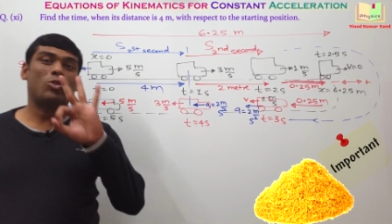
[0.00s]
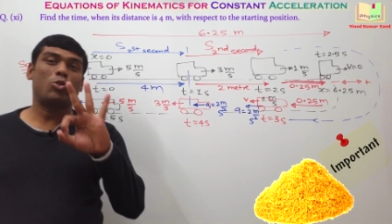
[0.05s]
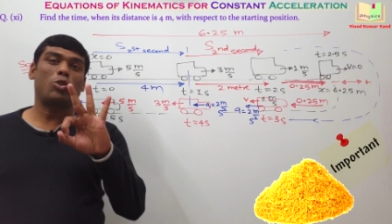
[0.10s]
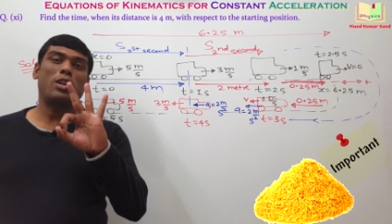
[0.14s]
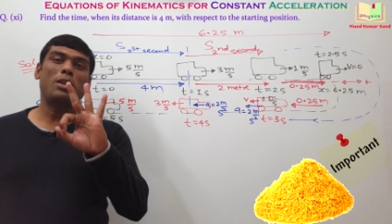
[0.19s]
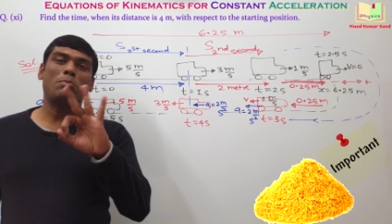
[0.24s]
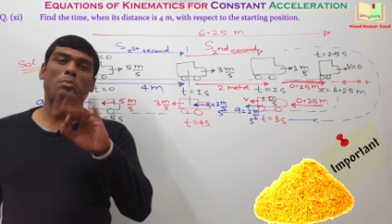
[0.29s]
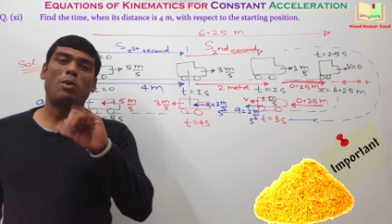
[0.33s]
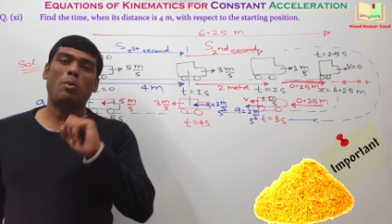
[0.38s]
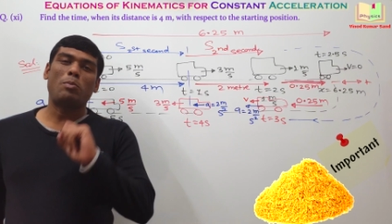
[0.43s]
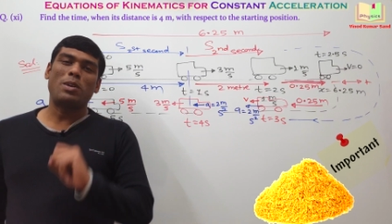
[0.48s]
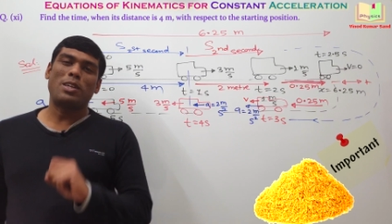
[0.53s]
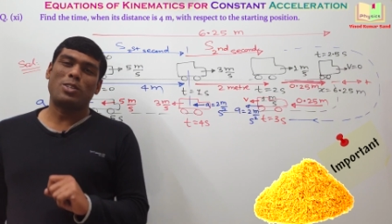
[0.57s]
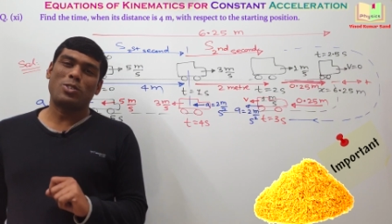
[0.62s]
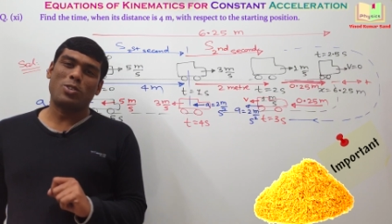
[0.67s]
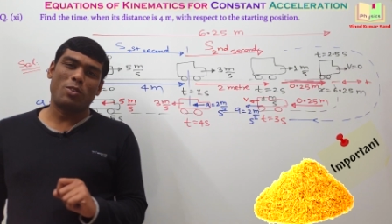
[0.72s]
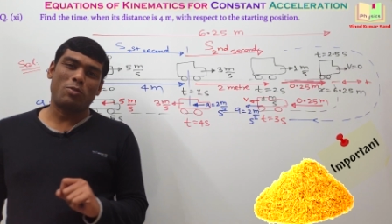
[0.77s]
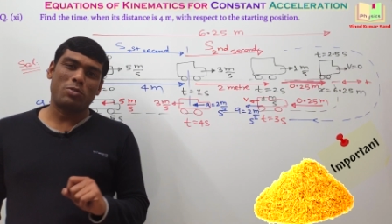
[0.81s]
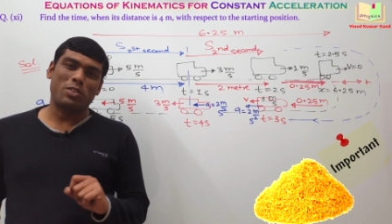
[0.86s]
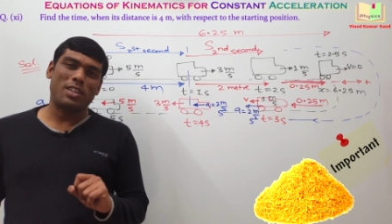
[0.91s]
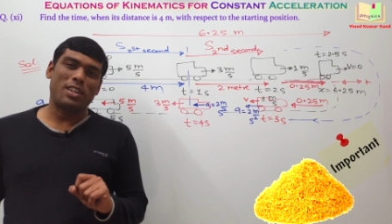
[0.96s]
3
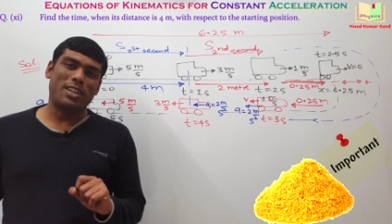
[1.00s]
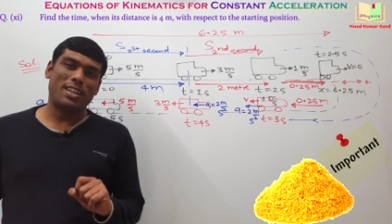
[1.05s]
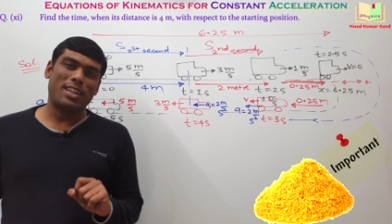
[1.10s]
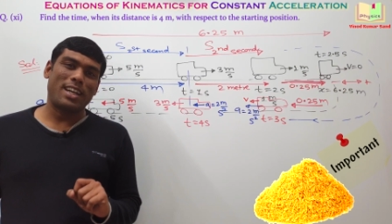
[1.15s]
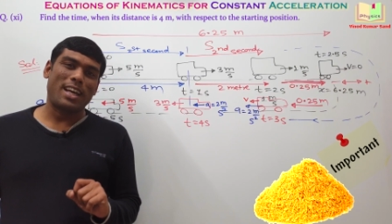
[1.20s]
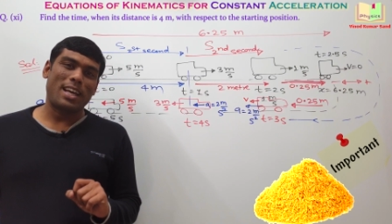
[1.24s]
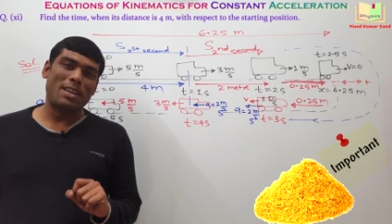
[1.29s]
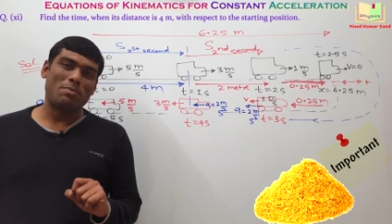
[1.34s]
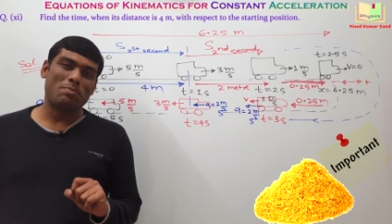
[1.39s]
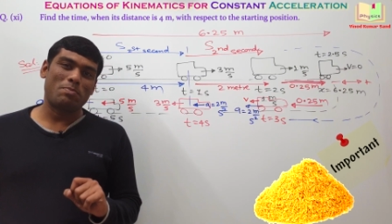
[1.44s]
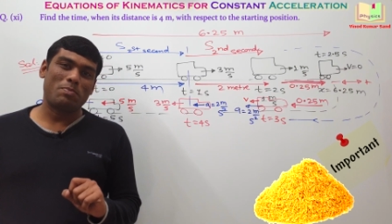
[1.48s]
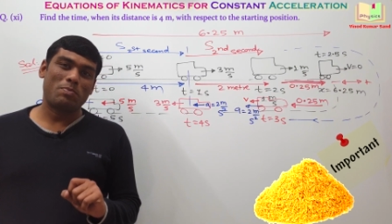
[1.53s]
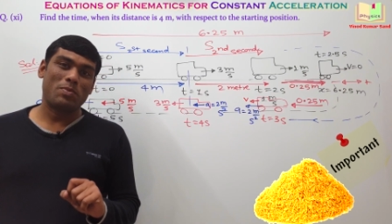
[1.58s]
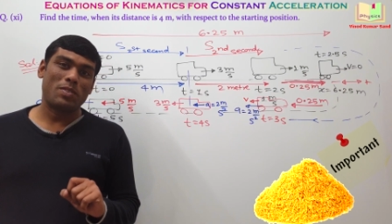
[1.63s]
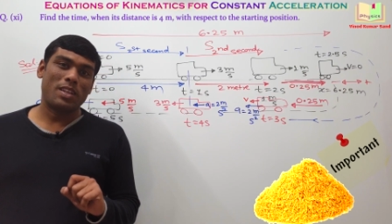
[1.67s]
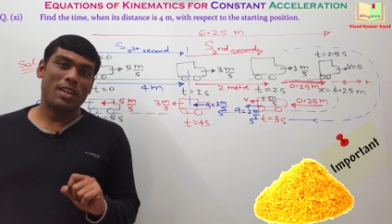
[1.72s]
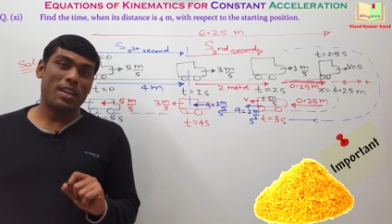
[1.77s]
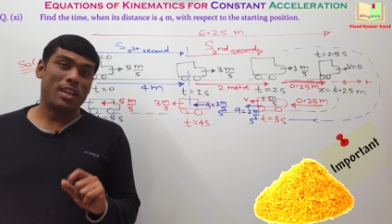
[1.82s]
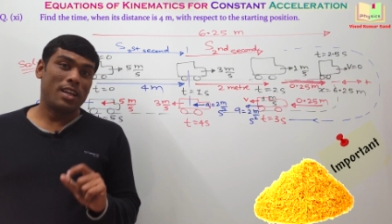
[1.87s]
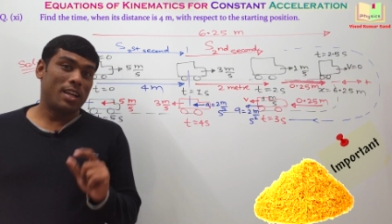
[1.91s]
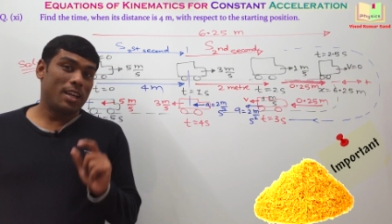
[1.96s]
moments of the time.
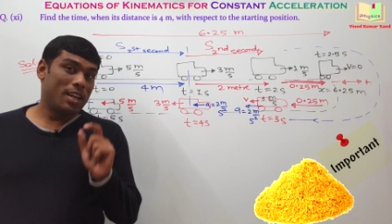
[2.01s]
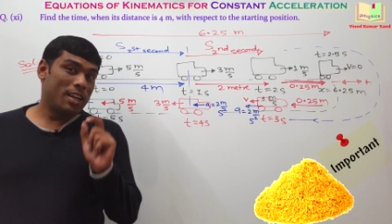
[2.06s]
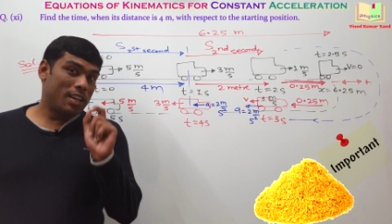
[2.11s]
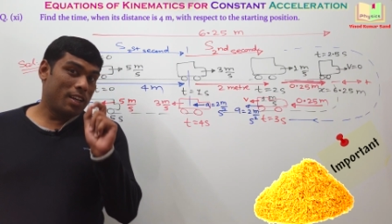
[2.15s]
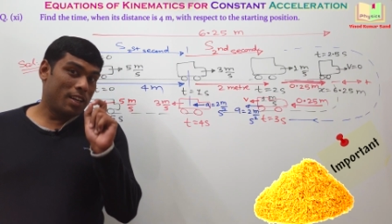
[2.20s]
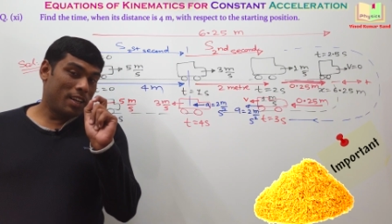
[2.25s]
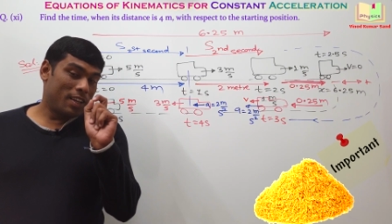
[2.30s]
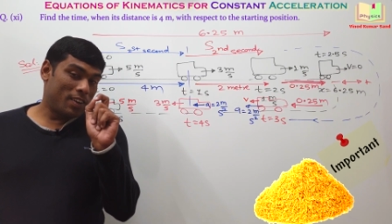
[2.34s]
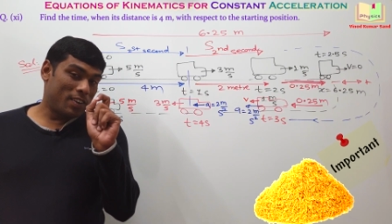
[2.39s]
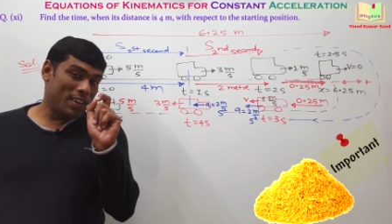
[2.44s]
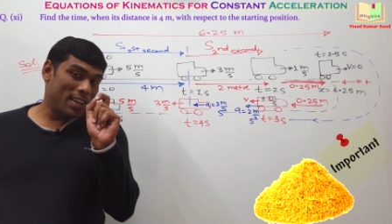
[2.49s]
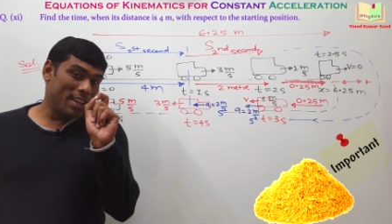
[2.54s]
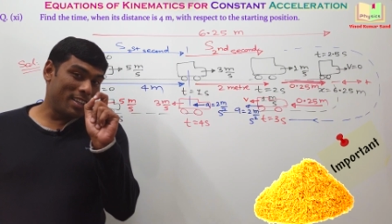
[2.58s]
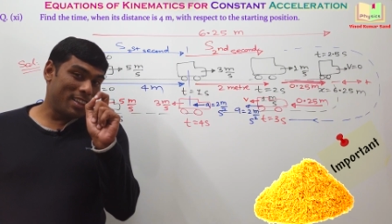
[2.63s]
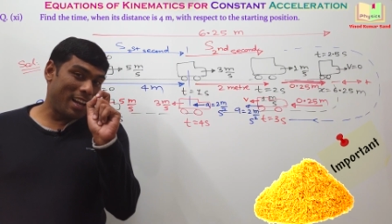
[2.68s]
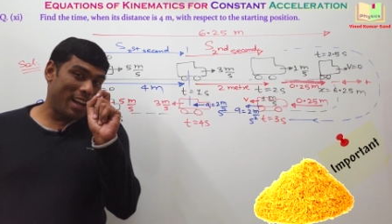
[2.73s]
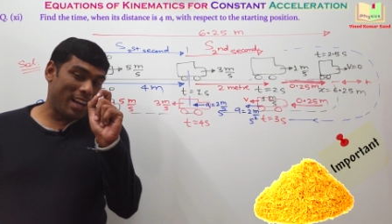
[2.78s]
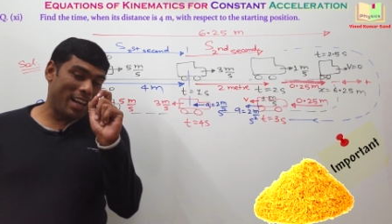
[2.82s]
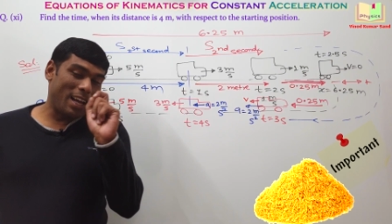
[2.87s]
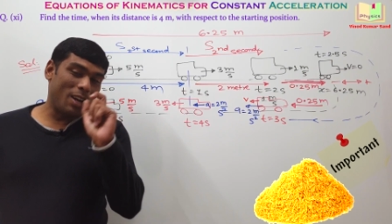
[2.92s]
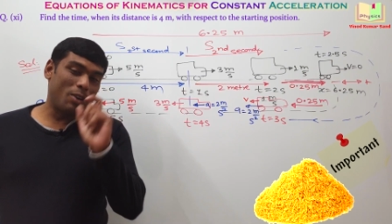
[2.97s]
Read
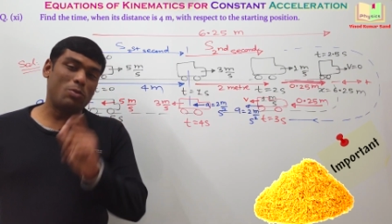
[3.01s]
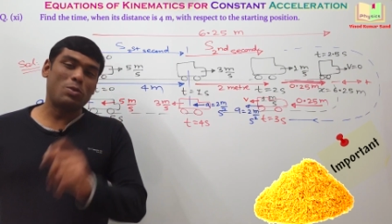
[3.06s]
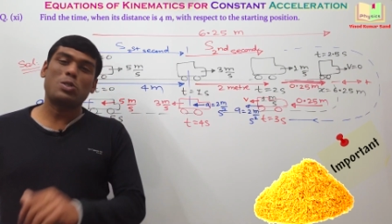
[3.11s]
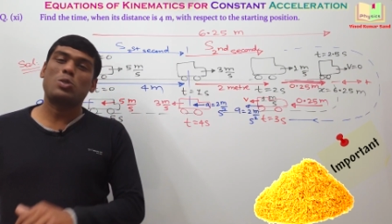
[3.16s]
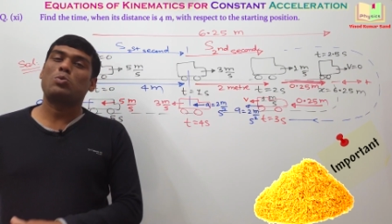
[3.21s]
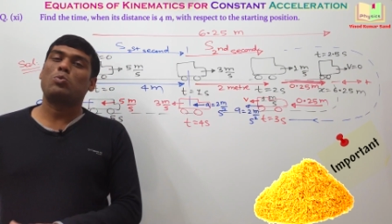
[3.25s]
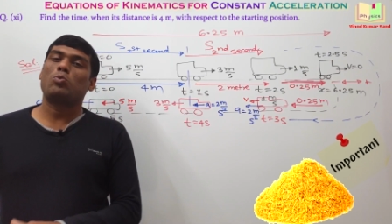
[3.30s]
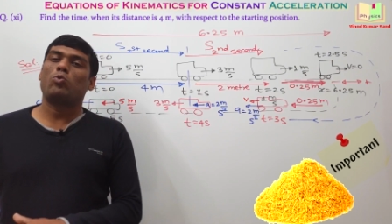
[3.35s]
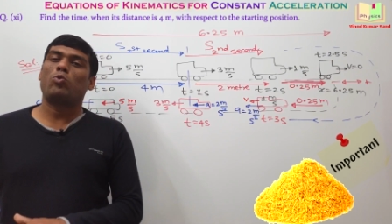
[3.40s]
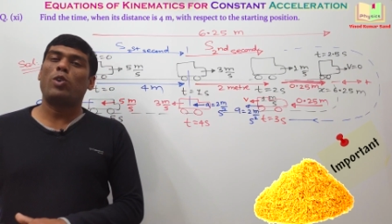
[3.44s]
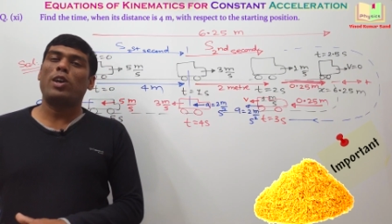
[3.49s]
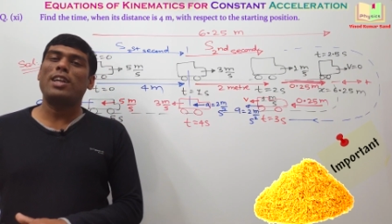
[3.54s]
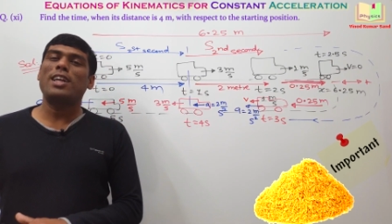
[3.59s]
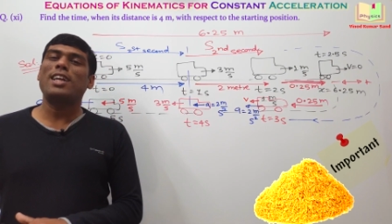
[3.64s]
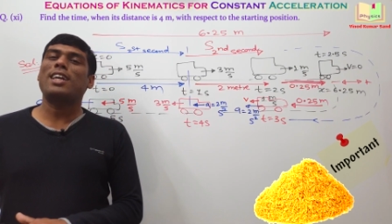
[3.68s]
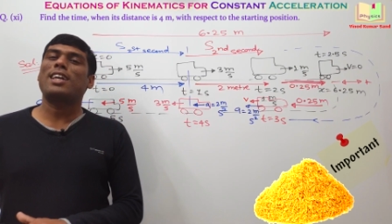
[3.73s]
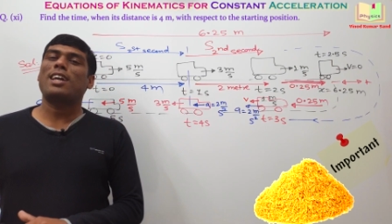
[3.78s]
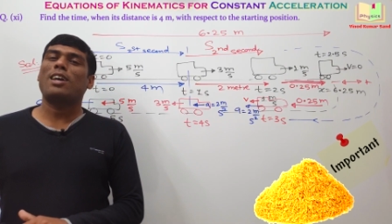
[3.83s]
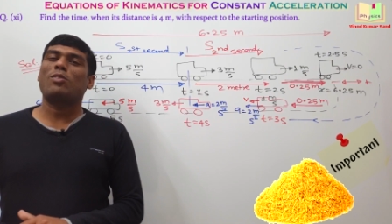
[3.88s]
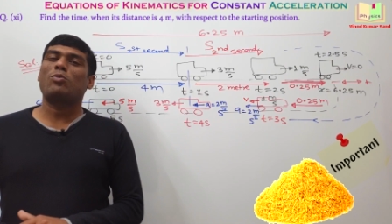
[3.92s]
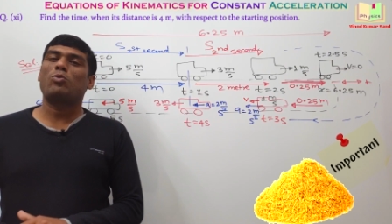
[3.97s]
the language
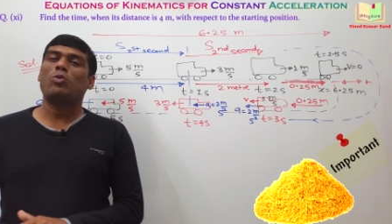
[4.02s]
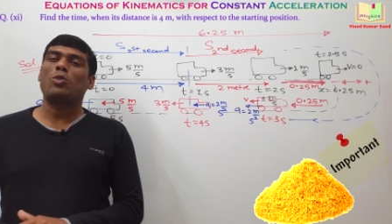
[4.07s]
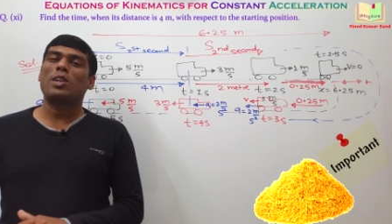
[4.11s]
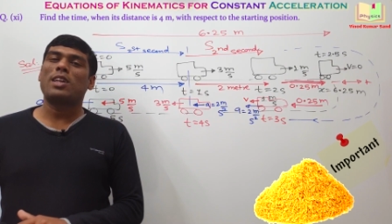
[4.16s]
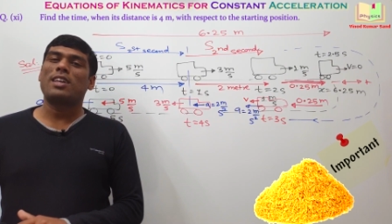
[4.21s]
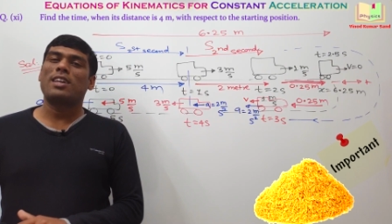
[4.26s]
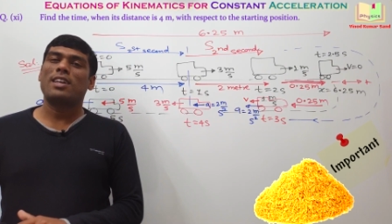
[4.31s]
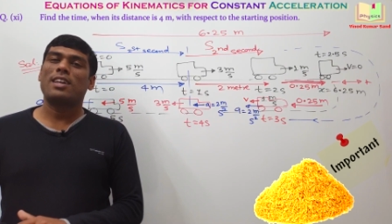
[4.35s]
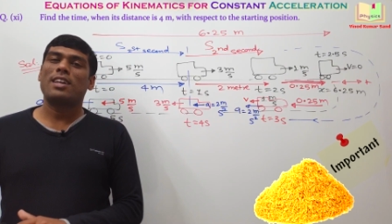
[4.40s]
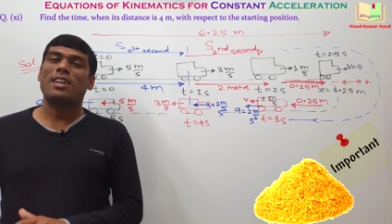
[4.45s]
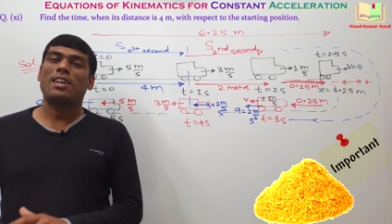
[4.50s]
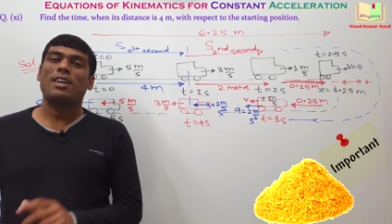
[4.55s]
very carefully.